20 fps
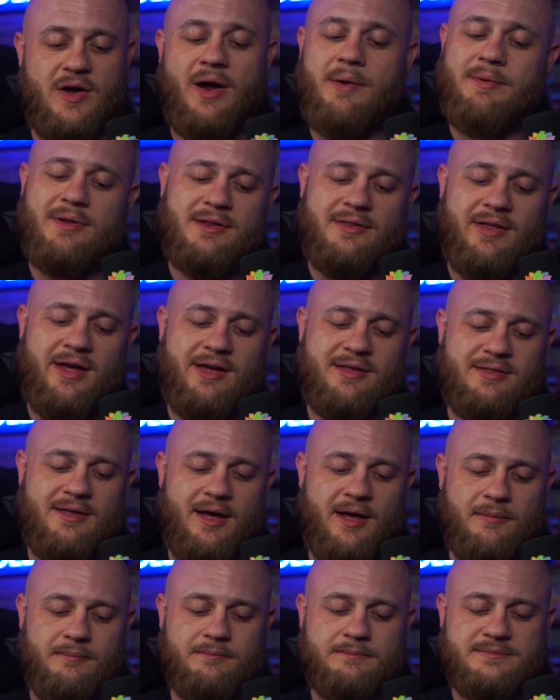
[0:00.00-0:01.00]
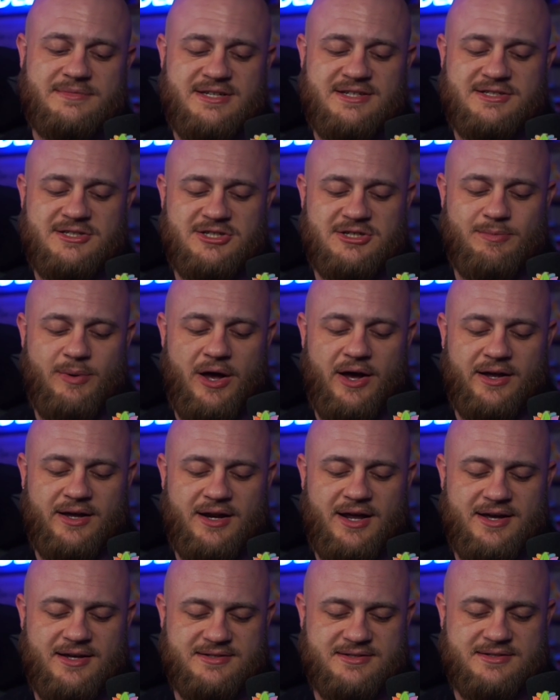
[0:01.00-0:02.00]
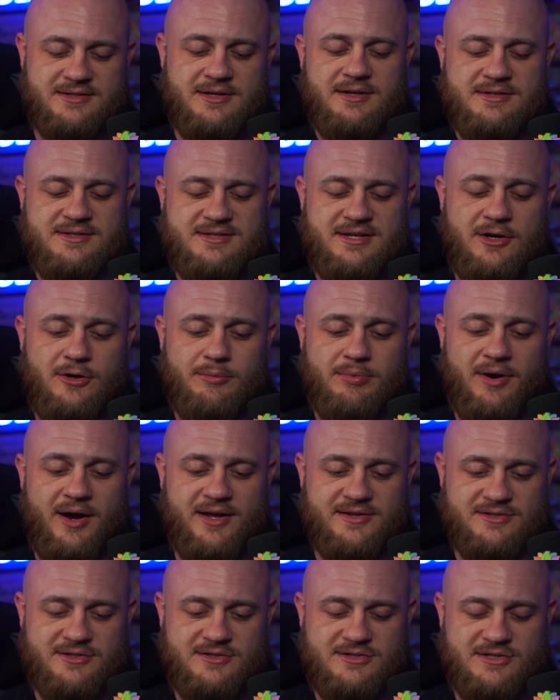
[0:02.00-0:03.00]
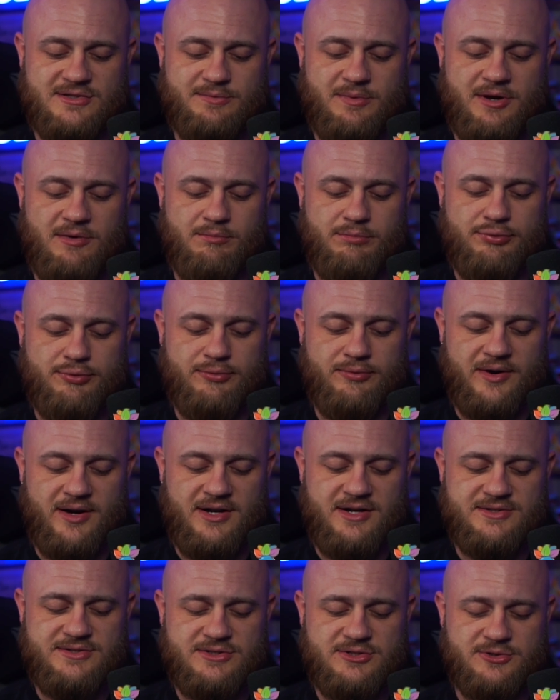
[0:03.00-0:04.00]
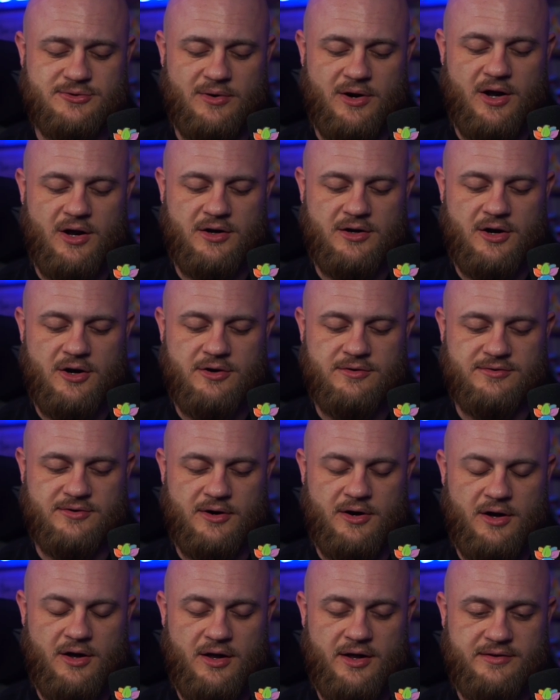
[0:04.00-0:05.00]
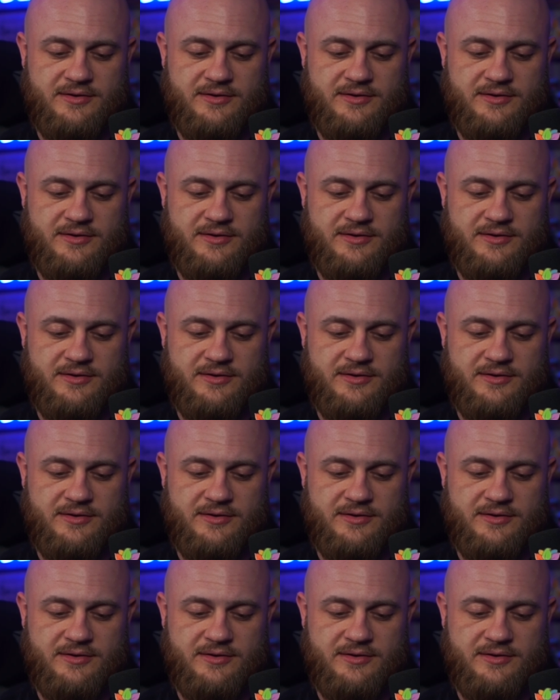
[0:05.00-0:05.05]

I really like that TCG Pocket has single prizers as being pretty strong overall.